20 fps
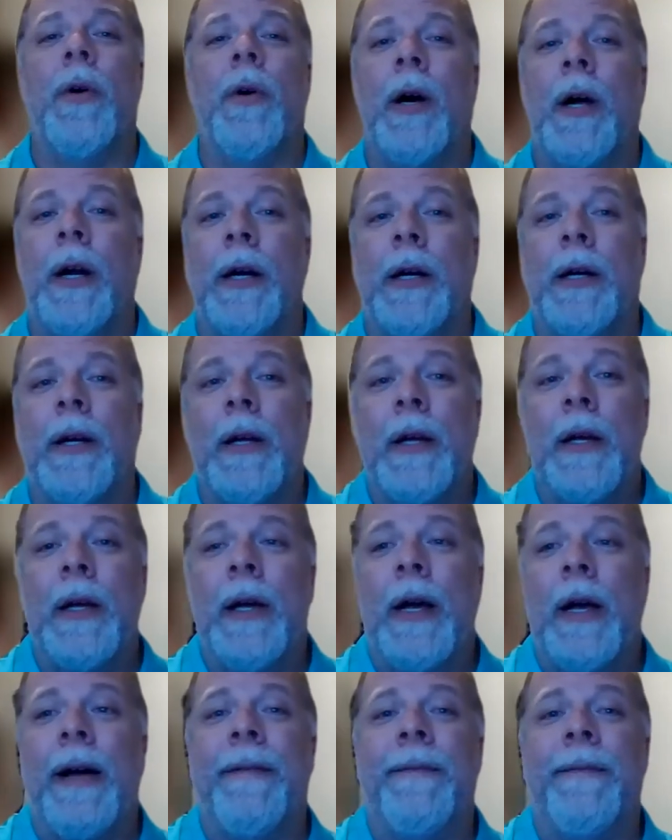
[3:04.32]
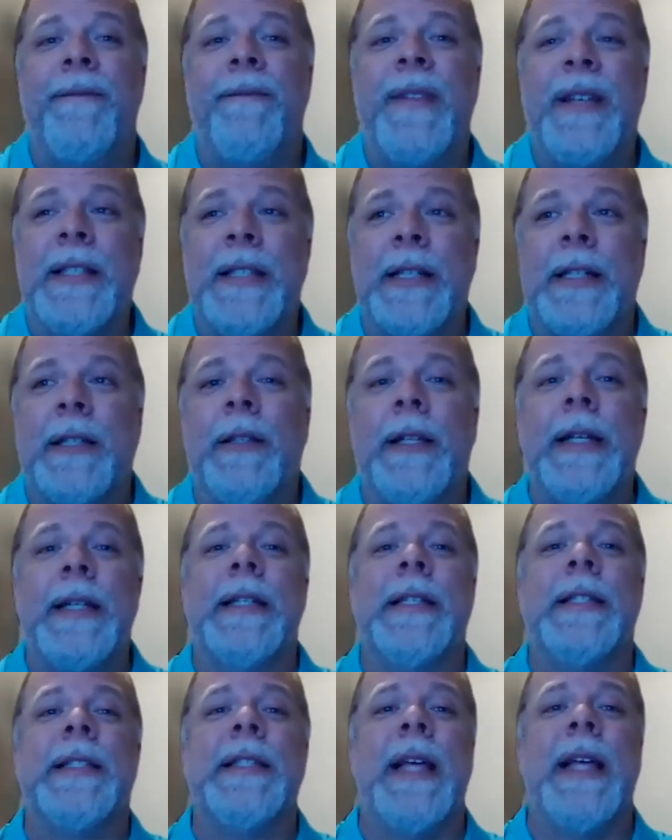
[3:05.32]
who are uh, physically
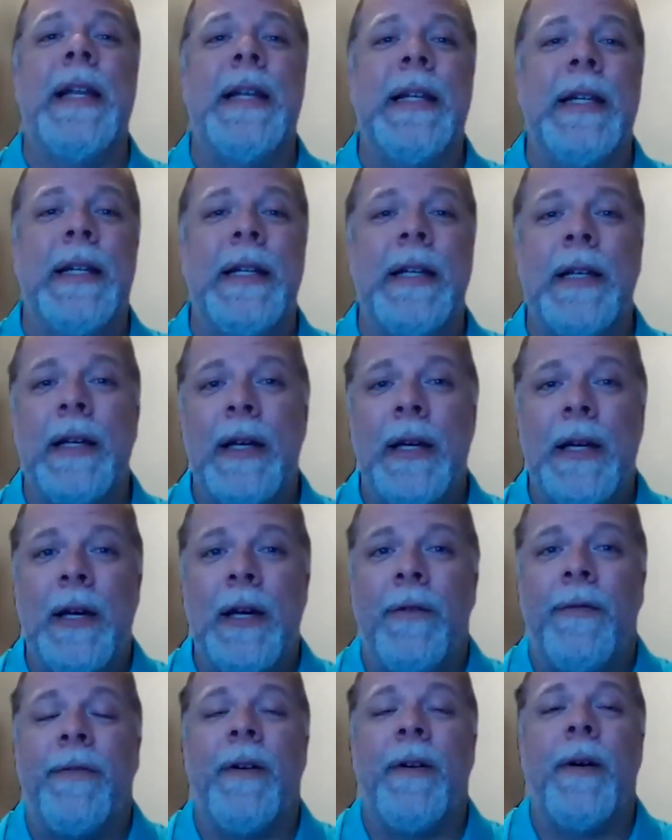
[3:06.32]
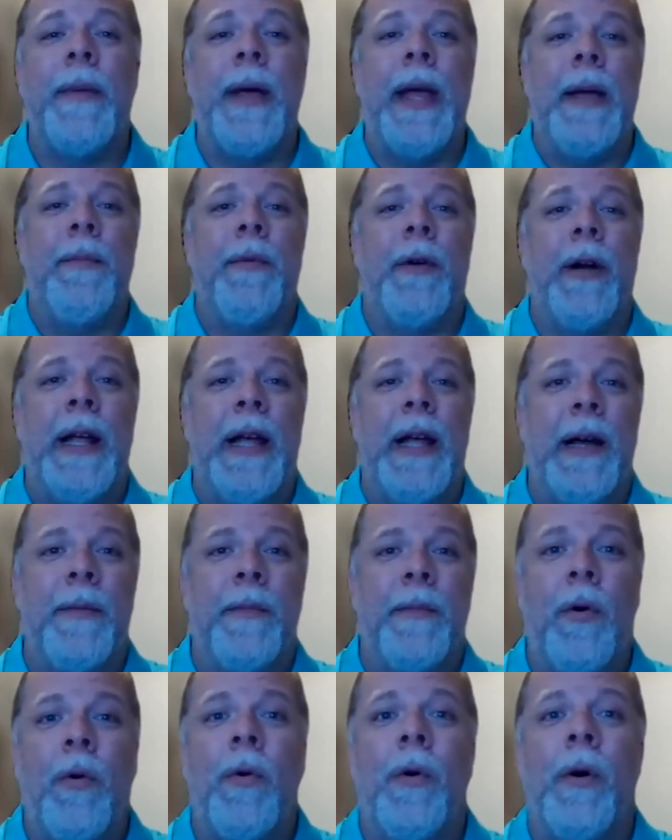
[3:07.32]
descended from
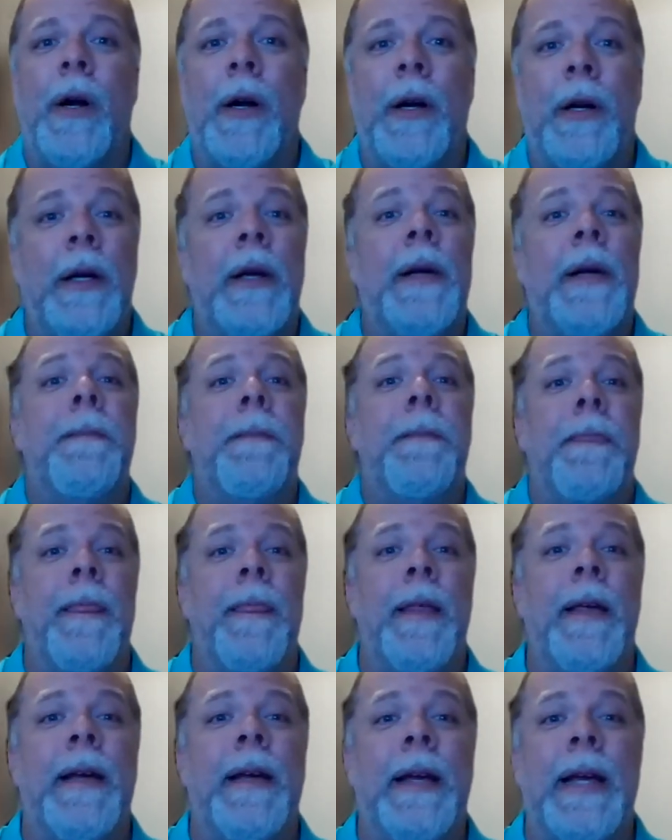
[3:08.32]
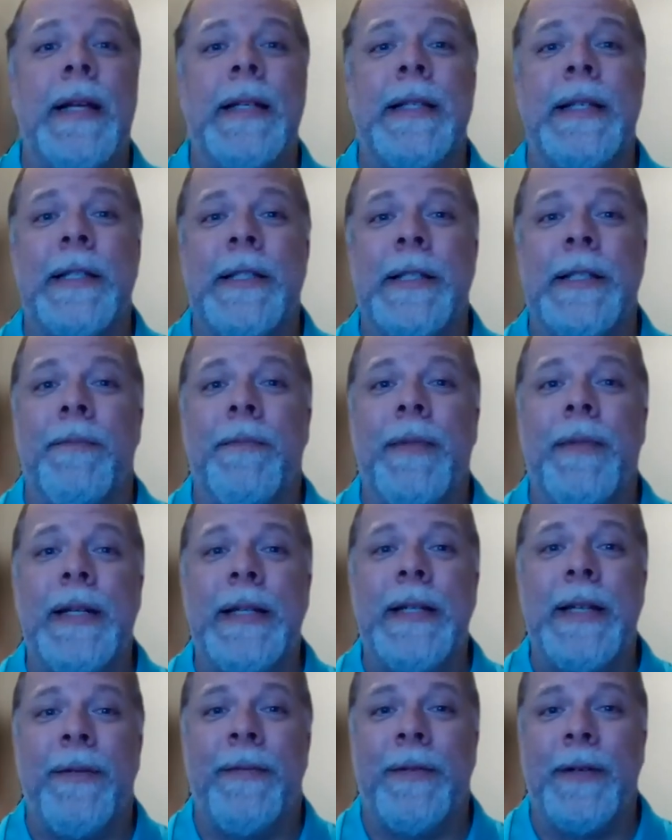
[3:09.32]
Abraham, or is it
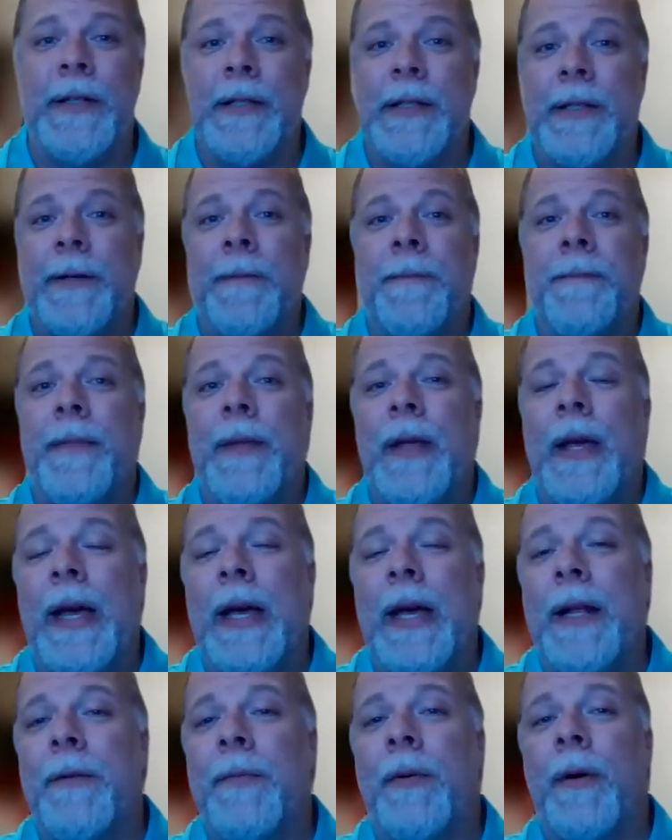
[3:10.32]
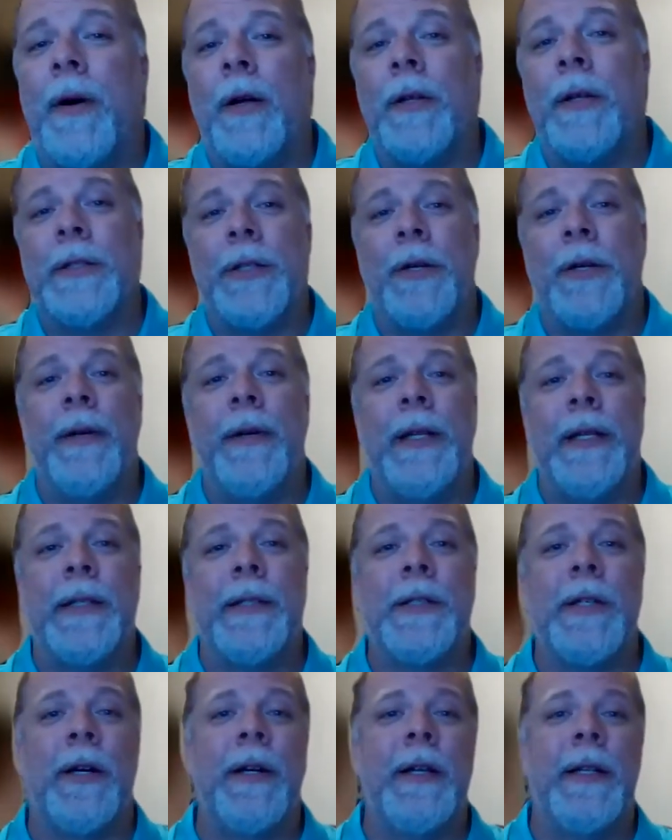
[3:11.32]
something different? And Paul has already
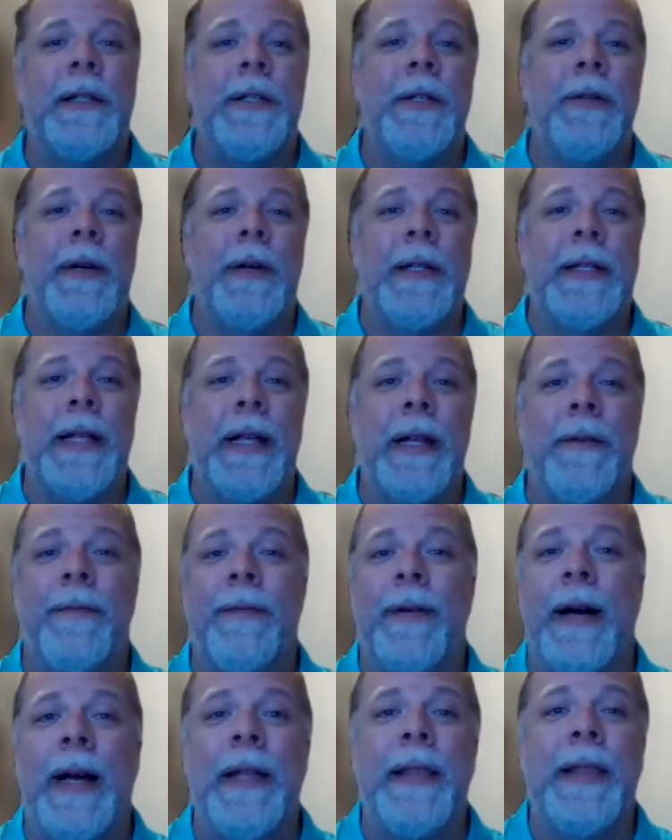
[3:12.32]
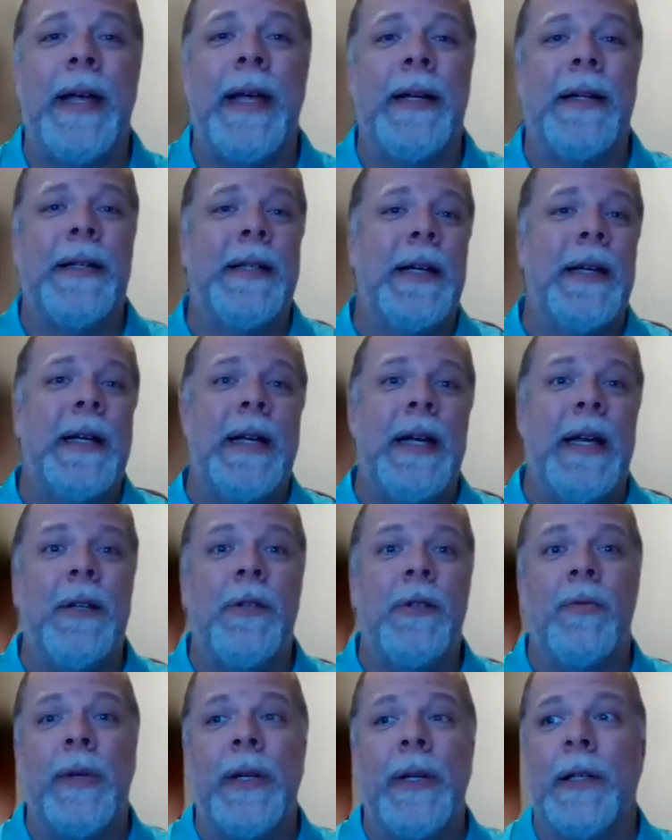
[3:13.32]
started to identify that
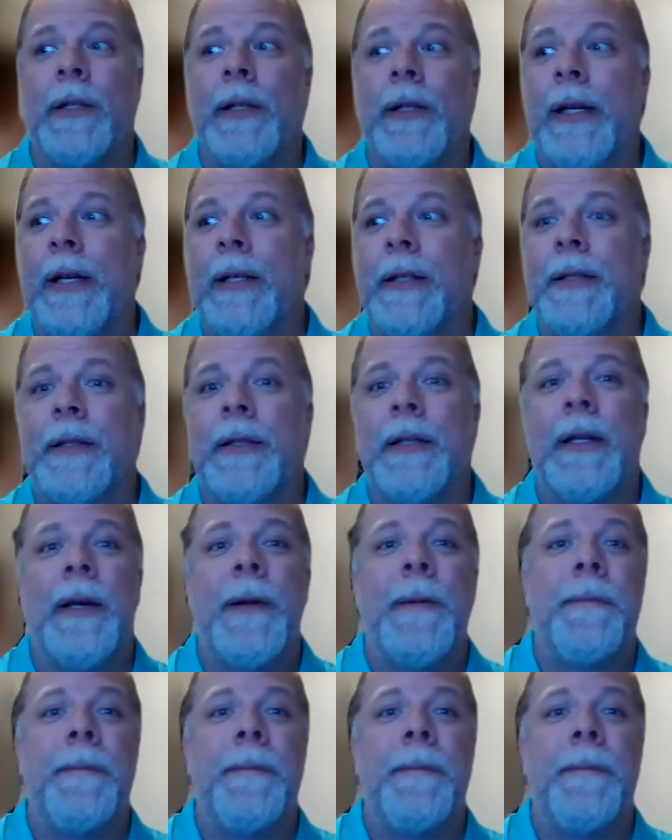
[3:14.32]
Israel is